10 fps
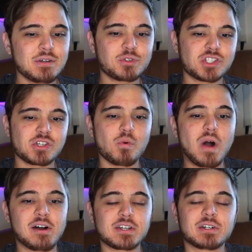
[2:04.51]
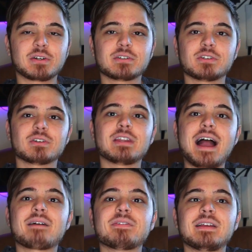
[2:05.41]
So while you're
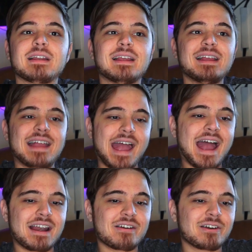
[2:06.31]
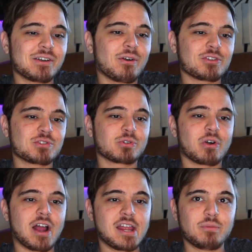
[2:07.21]
laughing at her, you're also
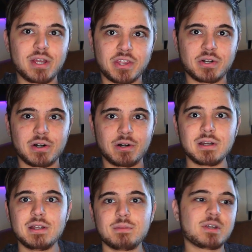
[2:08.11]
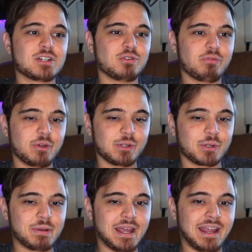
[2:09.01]
crying with her because you feel
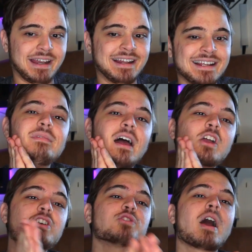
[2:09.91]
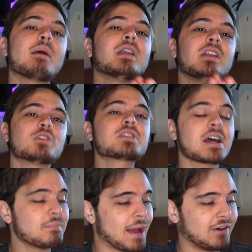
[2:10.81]
her pain. A good dramedy knows
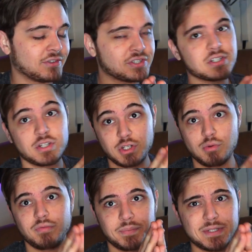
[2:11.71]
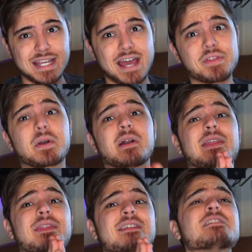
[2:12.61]
how to balance the two of them together,
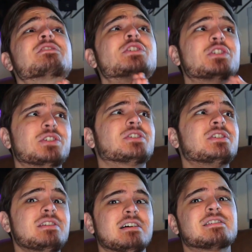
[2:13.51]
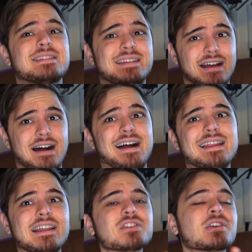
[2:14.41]
and this just does not.
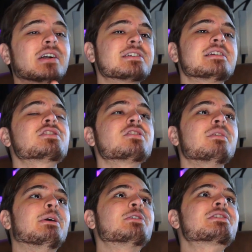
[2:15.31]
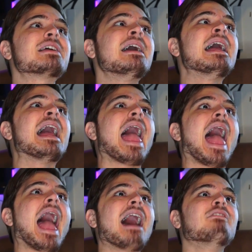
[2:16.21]
And it turns into the most
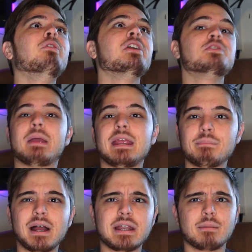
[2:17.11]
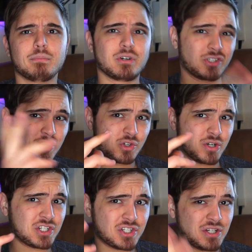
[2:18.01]
average paint-by-numbers
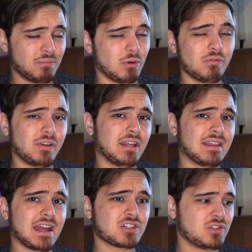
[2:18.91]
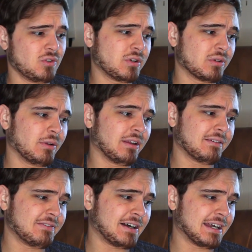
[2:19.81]
Christian movie that you can really
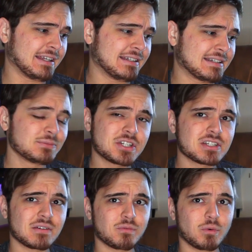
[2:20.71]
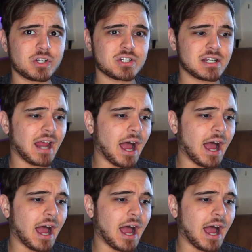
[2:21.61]
find, which is unfortunate.